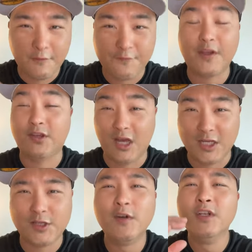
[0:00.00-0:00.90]
of your feet
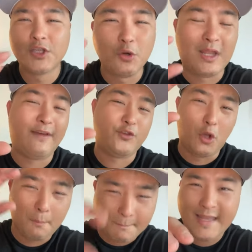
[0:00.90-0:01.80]
touch, you will have
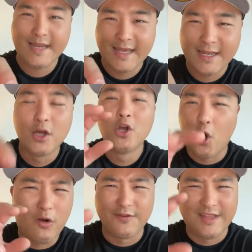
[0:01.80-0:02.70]
dominion
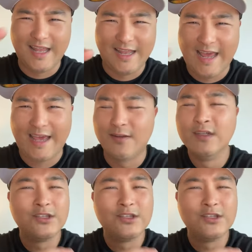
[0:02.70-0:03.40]
over that land.